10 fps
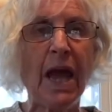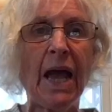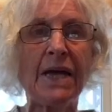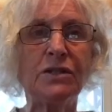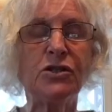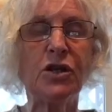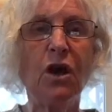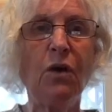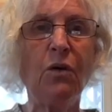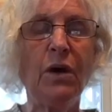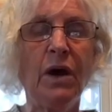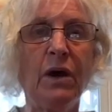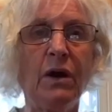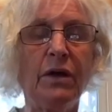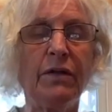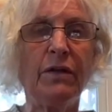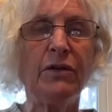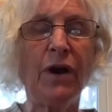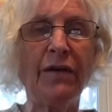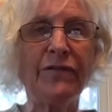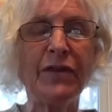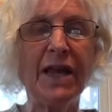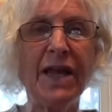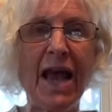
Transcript: And so you have to then